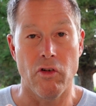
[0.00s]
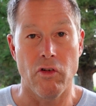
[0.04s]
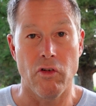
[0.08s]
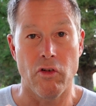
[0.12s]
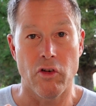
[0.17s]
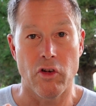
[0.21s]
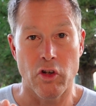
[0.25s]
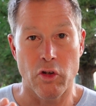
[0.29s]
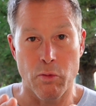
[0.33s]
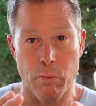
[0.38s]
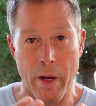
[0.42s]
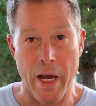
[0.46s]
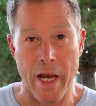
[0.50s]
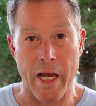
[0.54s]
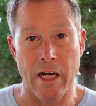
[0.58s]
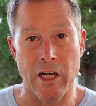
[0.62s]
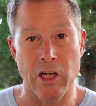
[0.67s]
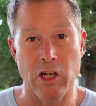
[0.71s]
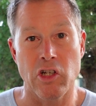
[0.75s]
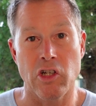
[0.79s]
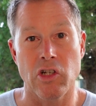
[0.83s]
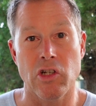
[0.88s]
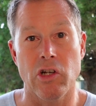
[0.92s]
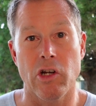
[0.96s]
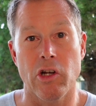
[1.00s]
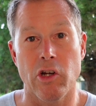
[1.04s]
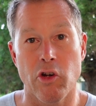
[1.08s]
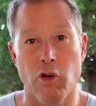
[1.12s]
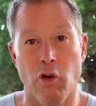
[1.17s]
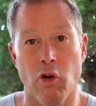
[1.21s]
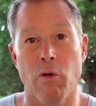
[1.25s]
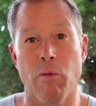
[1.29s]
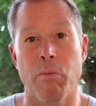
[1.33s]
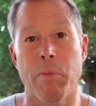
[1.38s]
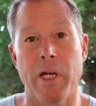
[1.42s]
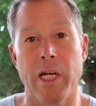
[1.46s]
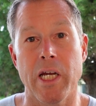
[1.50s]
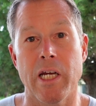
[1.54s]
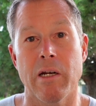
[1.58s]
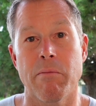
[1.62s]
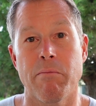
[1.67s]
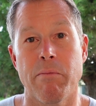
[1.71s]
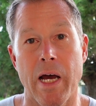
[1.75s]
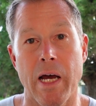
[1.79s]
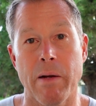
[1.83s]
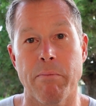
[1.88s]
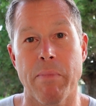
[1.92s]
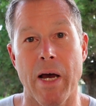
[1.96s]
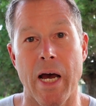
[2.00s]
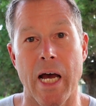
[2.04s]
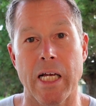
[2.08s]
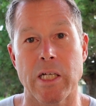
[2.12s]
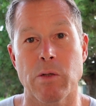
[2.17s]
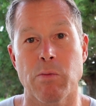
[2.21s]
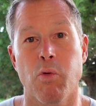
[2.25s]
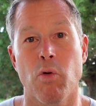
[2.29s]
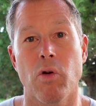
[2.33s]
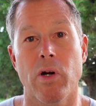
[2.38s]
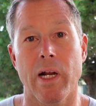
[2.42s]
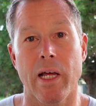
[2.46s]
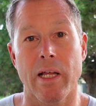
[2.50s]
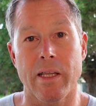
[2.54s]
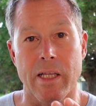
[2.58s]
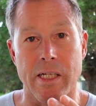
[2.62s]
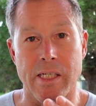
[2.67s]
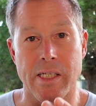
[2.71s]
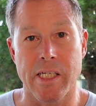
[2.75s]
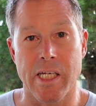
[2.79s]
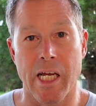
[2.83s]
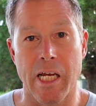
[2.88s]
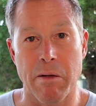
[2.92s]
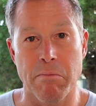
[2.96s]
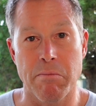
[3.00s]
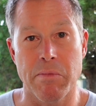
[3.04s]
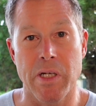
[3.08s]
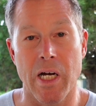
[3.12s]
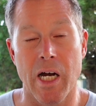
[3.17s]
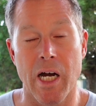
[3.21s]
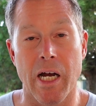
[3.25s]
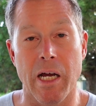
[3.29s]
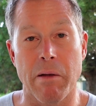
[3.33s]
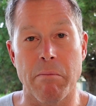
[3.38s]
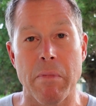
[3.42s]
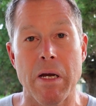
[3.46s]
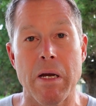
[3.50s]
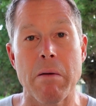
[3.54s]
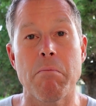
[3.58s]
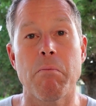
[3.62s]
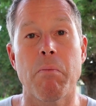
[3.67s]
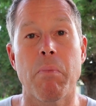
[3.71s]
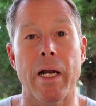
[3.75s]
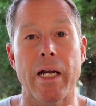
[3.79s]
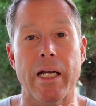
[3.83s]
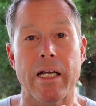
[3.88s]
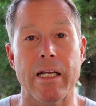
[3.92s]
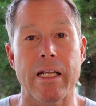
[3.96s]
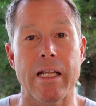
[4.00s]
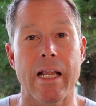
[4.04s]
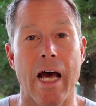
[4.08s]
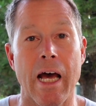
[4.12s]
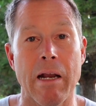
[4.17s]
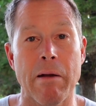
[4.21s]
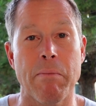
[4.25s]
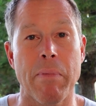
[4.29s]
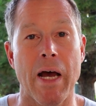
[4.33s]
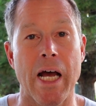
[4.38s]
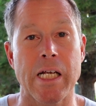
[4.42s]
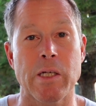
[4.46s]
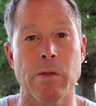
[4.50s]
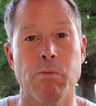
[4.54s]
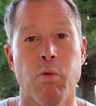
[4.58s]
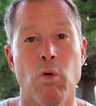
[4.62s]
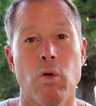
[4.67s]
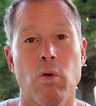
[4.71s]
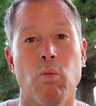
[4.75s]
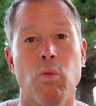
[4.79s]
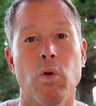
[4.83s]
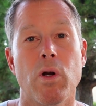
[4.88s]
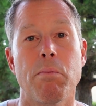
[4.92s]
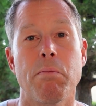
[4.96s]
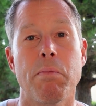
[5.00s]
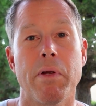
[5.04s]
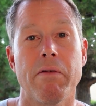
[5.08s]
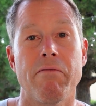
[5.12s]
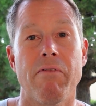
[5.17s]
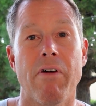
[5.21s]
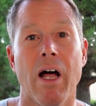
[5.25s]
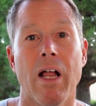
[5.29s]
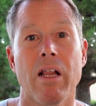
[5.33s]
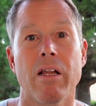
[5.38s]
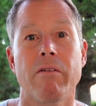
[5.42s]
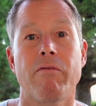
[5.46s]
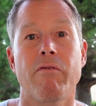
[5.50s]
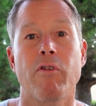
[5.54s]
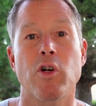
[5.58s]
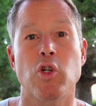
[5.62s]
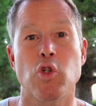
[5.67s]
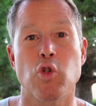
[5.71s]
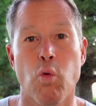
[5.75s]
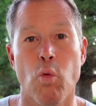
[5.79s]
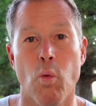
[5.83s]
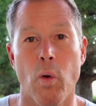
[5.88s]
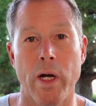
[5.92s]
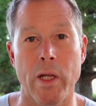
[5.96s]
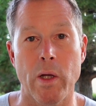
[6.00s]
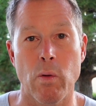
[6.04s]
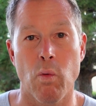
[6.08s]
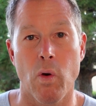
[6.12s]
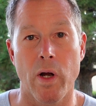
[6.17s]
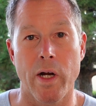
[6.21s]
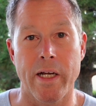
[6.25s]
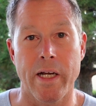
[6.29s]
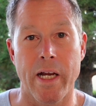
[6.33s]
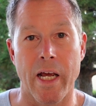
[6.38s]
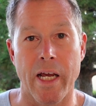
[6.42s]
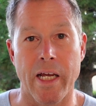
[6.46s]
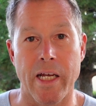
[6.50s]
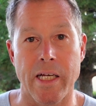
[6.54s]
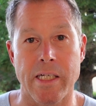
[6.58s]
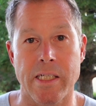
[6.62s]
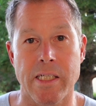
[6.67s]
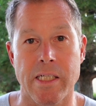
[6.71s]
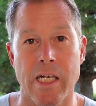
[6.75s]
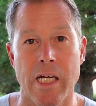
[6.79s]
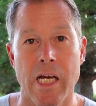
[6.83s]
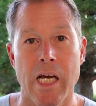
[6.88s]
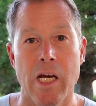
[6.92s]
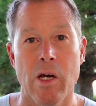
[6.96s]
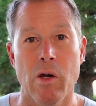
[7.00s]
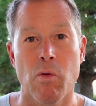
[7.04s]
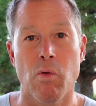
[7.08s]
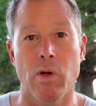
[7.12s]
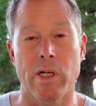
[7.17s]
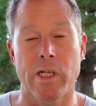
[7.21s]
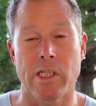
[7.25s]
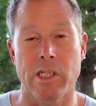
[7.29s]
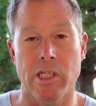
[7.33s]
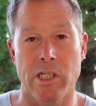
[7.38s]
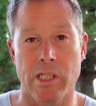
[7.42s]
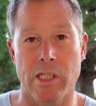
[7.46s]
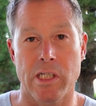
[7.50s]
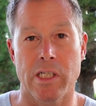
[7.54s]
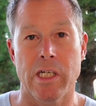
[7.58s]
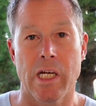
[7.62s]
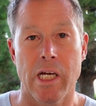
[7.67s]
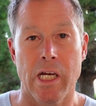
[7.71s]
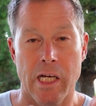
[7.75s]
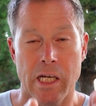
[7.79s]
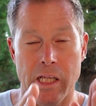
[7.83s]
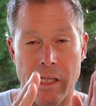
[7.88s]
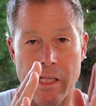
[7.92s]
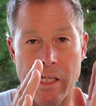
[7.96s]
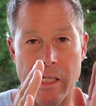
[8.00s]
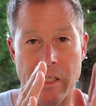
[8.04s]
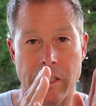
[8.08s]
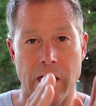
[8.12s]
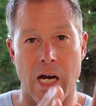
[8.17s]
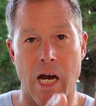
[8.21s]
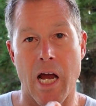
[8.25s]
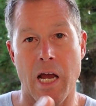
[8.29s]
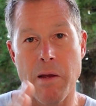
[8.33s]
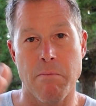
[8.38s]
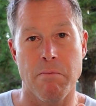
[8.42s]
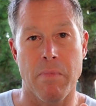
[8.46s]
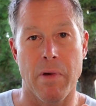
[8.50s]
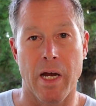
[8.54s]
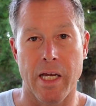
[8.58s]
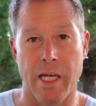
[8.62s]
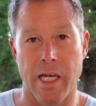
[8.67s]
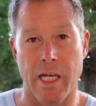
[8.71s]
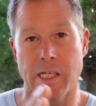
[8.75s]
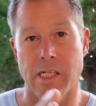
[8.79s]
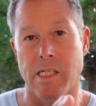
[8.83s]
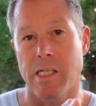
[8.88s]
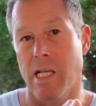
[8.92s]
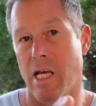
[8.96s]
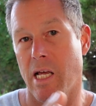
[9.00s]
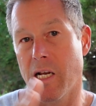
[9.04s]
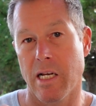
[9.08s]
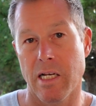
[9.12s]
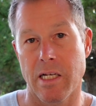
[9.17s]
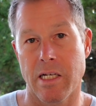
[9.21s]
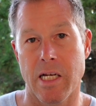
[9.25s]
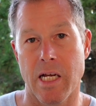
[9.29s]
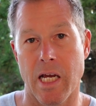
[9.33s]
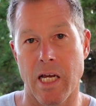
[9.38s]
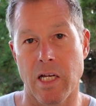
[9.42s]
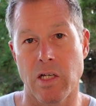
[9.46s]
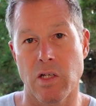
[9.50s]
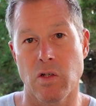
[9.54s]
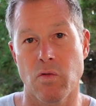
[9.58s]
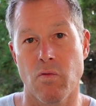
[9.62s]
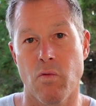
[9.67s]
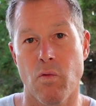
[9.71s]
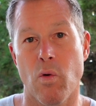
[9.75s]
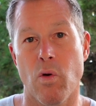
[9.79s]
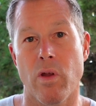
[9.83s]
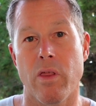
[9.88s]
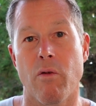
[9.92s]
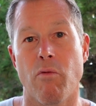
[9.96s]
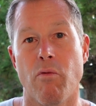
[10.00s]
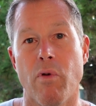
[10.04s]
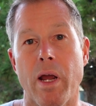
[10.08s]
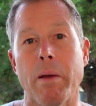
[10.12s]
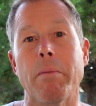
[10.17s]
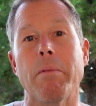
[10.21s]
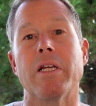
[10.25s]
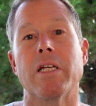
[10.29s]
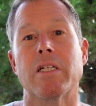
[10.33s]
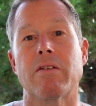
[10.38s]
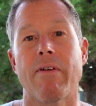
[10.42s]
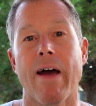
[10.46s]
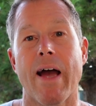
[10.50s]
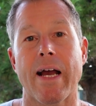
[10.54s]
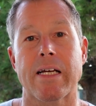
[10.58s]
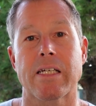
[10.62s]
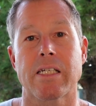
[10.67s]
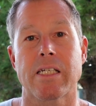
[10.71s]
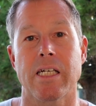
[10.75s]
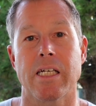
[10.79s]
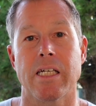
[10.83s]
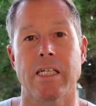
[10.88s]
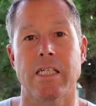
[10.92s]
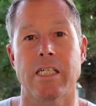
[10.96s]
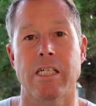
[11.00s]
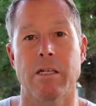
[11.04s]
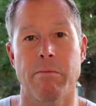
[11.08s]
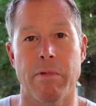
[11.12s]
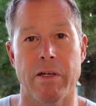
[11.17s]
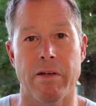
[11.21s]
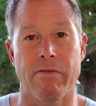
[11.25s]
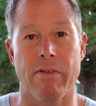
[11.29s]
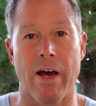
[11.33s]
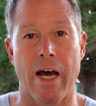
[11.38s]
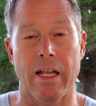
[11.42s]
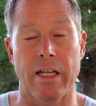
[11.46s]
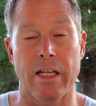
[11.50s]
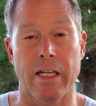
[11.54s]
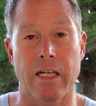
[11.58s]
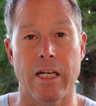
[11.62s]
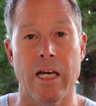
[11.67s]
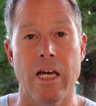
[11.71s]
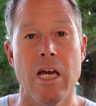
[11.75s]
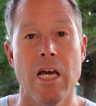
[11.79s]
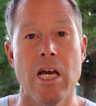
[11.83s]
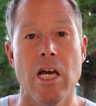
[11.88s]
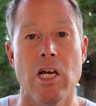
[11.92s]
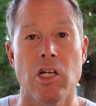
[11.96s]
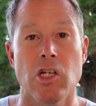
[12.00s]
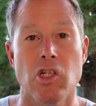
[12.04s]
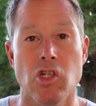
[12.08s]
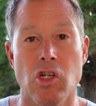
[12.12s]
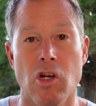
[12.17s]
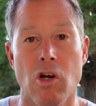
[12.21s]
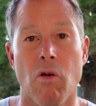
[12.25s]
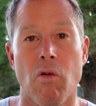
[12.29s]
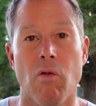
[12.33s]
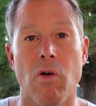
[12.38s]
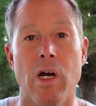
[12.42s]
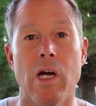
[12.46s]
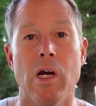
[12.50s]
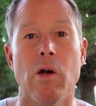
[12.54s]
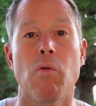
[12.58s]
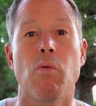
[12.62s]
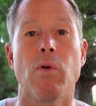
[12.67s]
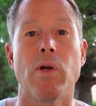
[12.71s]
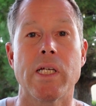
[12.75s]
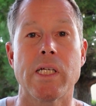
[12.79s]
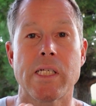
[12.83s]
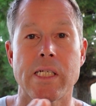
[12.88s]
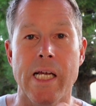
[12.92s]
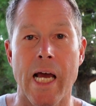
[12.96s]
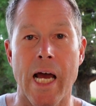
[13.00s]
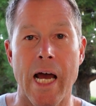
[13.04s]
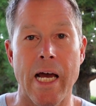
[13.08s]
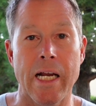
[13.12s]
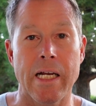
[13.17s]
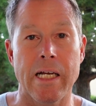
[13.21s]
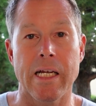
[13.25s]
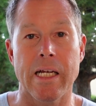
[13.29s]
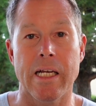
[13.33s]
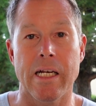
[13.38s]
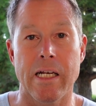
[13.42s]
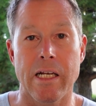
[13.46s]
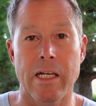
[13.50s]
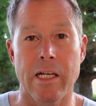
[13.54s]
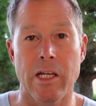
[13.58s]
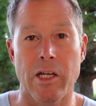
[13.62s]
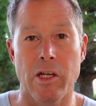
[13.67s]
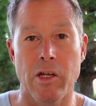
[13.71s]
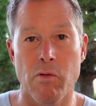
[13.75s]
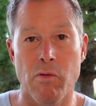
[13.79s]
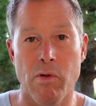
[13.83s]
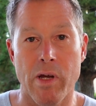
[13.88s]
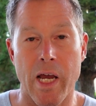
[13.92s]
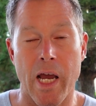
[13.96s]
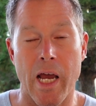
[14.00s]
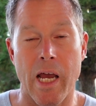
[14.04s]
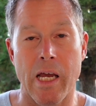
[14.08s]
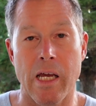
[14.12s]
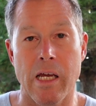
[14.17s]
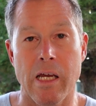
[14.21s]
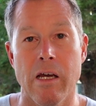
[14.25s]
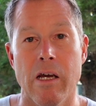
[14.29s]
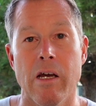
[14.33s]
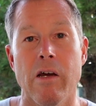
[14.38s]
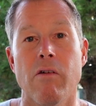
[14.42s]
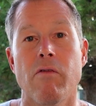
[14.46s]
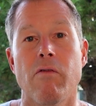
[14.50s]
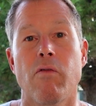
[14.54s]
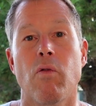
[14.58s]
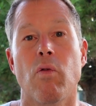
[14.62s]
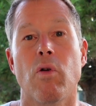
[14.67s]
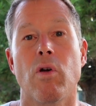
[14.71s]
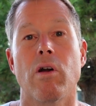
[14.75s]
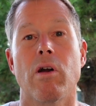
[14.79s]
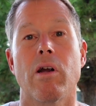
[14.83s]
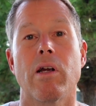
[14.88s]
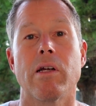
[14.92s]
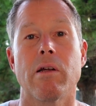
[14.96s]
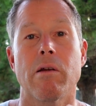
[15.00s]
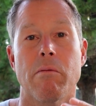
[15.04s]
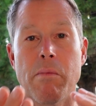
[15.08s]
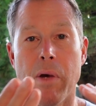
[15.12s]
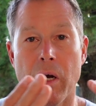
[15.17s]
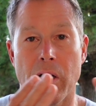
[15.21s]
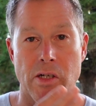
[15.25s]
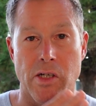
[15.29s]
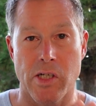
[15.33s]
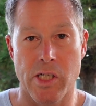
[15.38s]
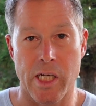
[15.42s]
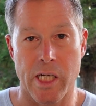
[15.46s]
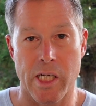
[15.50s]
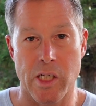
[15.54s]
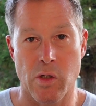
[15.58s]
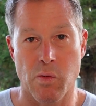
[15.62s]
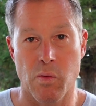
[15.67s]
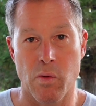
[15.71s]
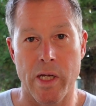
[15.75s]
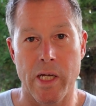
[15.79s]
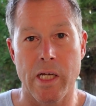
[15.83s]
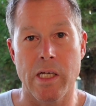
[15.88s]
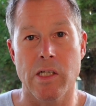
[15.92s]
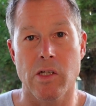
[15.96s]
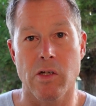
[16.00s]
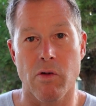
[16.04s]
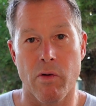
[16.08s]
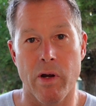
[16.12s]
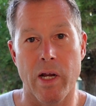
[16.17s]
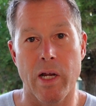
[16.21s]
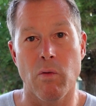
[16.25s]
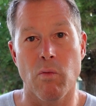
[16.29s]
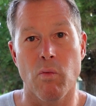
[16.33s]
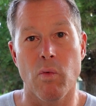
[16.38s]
Spanish European pet passport at the same time, but that passport wouldn't be valid for 21 days, which is the time, I guess, that it takes for the rabies vaccine to be valid. So we sat in the UK for about 6 weeks or 8